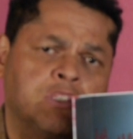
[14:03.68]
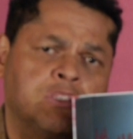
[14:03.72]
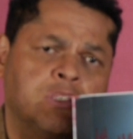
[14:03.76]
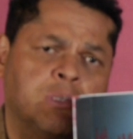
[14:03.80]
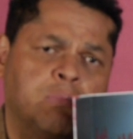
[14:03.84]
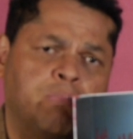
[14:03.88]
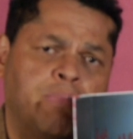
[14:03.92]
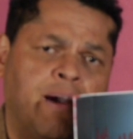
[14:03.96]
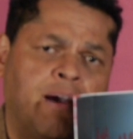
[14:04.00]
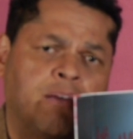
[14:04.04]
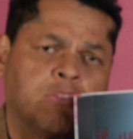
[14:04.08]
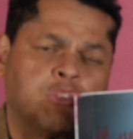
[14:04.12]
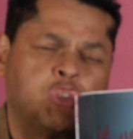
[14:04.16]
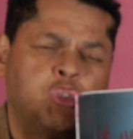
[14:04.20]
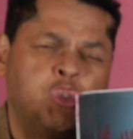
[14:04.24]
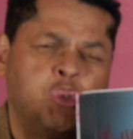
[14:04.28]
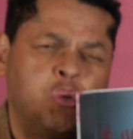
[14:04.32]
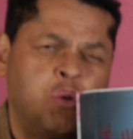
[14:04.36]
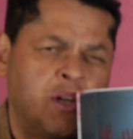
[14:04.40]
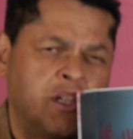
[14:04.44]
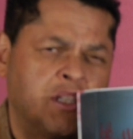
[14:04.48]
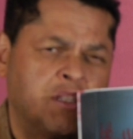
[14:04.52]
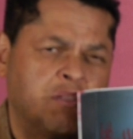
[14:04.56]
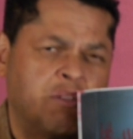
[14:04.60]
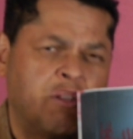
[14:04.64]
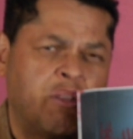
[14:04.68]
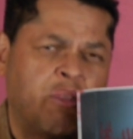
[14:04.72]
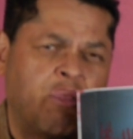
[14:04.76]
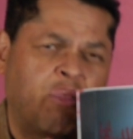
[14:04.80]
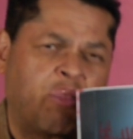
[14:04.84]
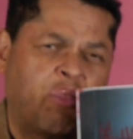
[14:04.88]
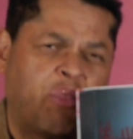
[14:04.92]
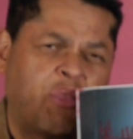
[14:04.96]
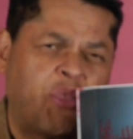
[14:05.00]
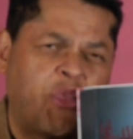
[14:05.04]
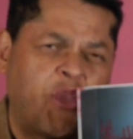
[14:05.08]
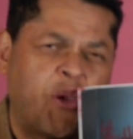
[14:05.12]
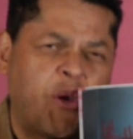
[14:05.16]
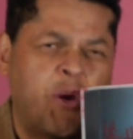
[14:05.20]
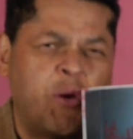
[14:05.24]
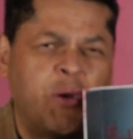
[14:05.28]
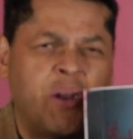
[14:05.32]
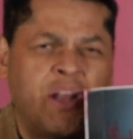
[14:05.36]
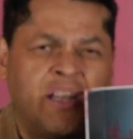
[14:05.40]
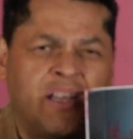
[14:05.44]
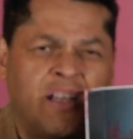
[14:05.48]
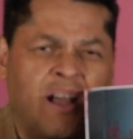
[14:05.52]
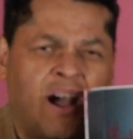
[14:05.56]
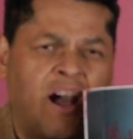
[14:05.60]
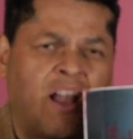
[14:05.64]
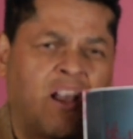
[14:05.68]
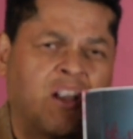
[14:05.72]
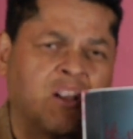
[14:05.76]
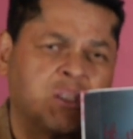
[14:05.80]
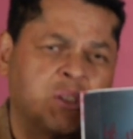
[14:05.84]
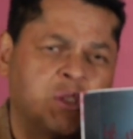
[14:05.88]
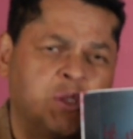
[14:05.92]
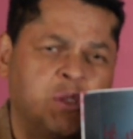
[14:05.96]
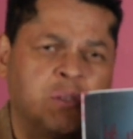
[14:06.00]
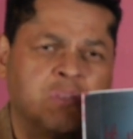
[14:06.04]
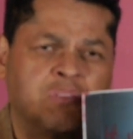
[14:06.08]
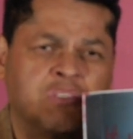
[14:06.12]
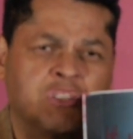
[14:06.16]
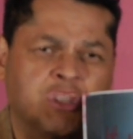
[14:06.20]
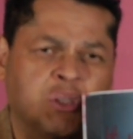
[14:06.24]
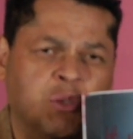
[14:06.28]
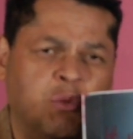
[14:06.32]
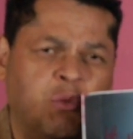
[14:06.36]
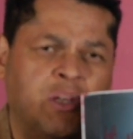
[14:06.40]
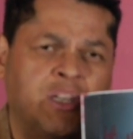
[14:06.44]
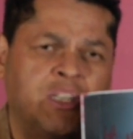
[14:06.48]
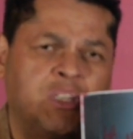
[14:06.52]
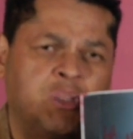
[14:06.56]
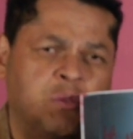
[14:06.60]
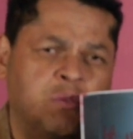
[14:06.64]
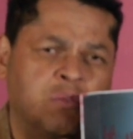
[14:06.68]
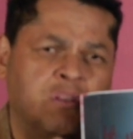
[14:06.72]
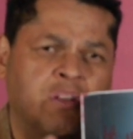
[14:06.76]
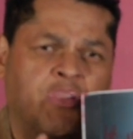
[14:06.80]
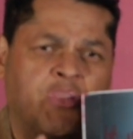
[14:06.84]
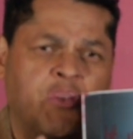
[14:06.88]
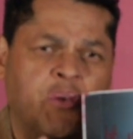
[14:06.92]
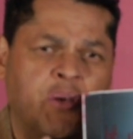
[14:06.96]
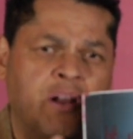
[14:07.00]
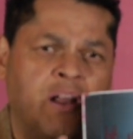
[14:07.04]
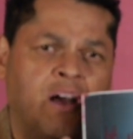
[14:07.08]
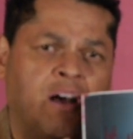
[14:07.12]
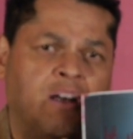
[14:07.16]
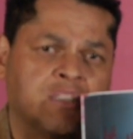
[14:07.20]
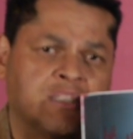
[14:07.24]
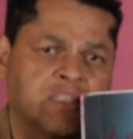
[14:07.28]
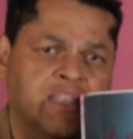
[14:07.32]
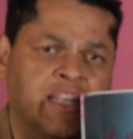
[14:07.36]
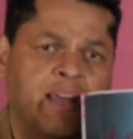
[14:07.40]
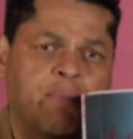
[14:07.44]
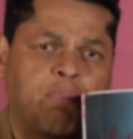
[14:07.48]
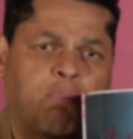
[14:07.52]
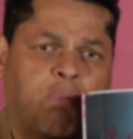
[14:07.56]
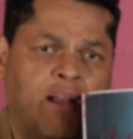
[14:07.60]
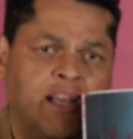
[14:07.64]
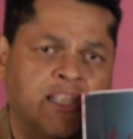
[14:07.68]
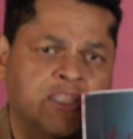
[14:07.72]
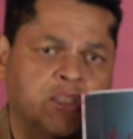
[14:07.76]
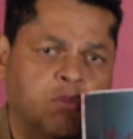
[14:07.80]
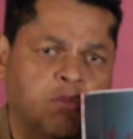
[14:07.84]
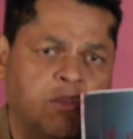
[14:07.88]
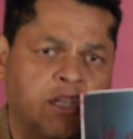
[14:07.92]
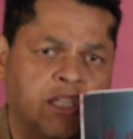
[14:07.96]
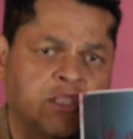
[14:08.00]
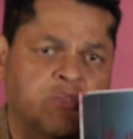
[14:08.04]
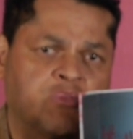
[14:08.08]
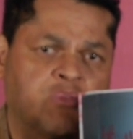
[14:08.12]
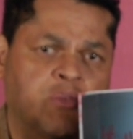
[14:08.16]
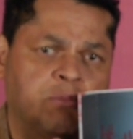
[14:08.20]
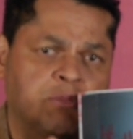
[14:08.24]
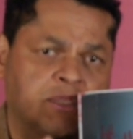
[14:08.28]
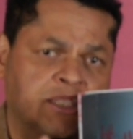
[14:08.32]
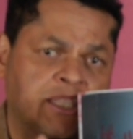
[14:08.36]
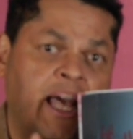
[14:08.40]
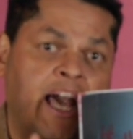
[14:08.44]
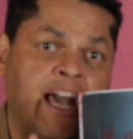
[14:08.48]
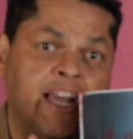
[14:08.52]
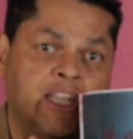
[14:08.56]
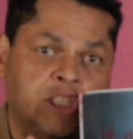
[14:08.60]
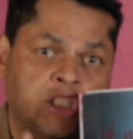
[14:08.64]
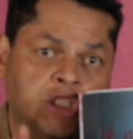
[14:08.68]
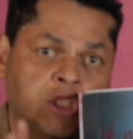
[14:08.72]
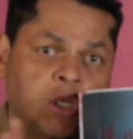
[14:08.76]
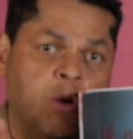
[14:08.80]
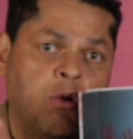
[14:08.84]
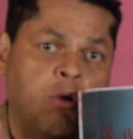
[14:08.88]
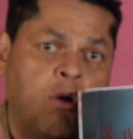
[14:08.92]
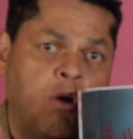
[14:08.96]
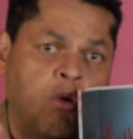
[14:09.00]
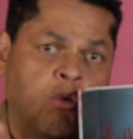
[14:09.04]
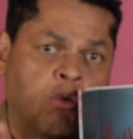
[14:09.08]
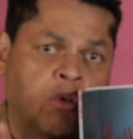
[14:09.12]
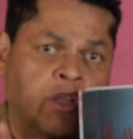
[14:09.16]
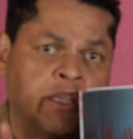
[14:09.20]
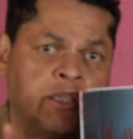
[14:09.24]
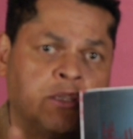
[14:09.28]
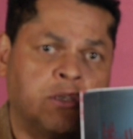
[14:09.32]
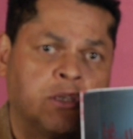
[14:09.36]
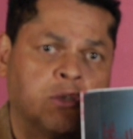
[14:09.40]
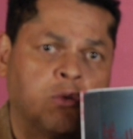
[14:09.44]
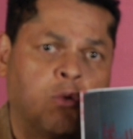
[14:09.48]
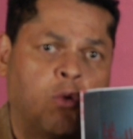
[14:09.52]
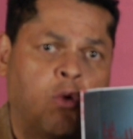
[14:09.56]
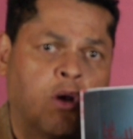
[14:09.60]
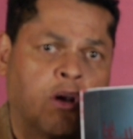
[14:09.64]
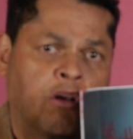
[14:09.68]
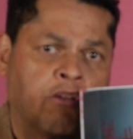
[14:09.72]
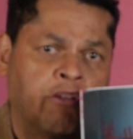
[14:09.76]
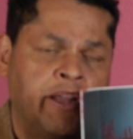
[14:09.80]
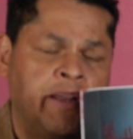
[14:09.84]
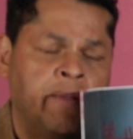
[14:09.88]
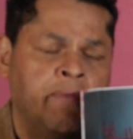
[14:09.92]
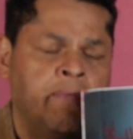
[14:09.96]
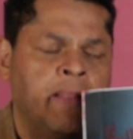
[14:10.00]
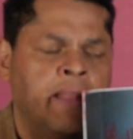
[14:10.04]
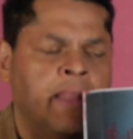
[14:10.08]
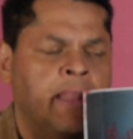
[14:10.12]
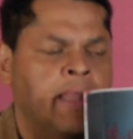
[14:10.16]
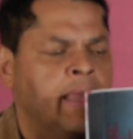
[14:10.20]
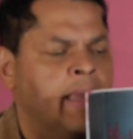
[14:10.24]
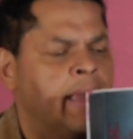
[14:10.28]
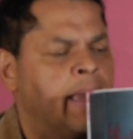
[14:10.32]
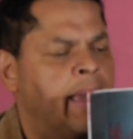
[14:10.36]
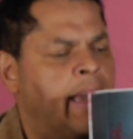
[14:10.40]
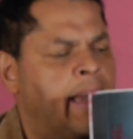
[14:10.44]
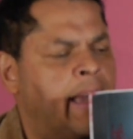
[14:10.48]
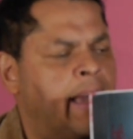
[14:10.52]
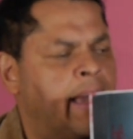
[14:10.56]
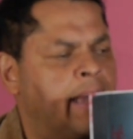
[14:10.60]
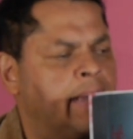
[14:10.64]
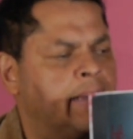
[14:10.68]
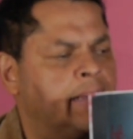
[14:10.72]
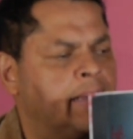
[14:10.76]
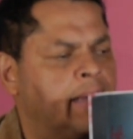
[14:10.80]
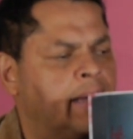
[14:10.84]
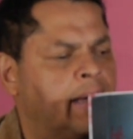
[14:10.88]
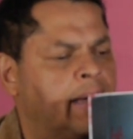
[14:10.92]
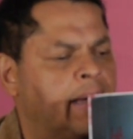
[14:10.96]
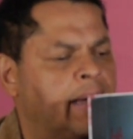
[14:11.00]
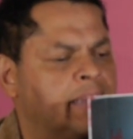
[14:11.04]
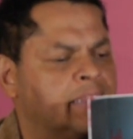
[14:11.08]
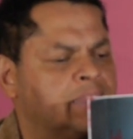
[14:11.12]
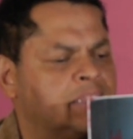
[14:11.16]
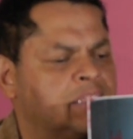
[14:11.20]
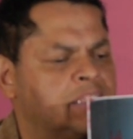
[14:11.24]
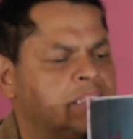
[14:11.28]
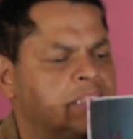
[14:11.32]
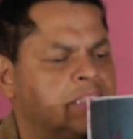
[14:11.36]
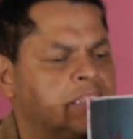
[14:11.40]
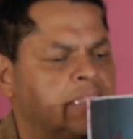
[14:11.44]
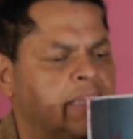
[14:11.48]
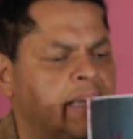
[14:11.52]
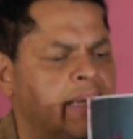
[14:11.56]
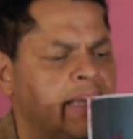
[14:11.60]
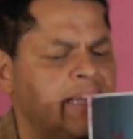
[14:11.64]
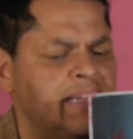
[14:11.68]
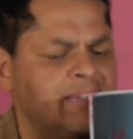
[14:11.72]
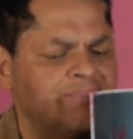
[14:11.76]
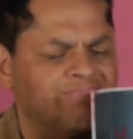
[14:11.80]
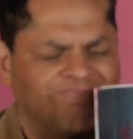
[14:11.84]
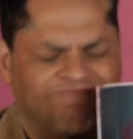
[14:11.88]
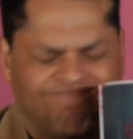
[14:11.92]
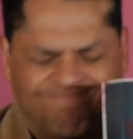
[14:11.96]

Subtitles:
you about $230, $220, $230 in that price range from Sideshow only. You can order it. And should you get it?